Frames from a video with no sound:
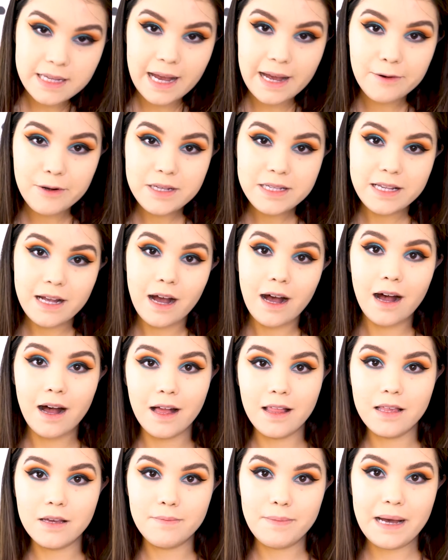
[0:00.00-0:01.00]
I was
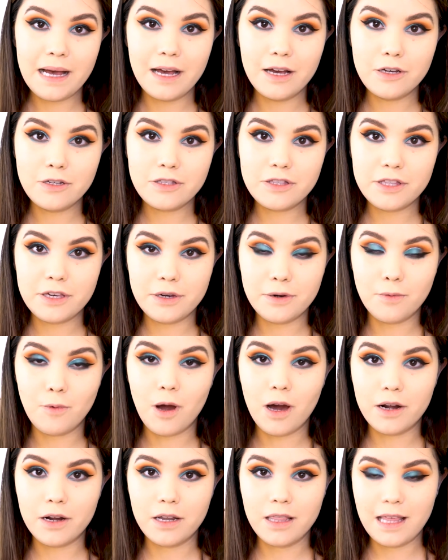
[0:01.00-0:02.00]
all about the
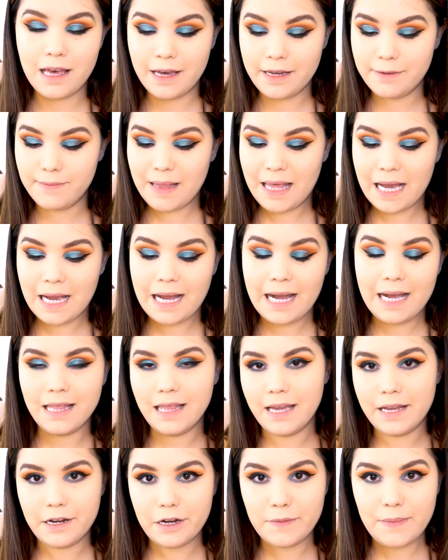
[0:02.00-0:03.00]
waterline black
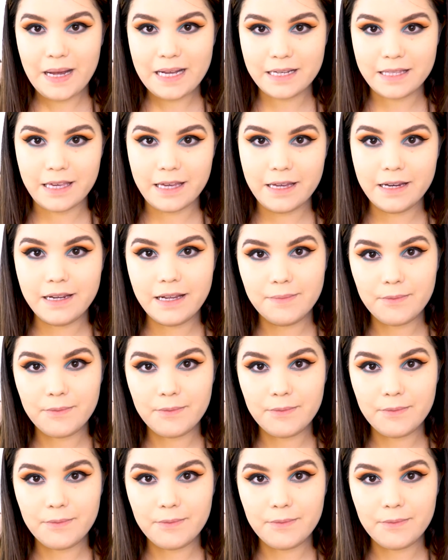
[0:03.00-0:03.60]
eyeliner back then.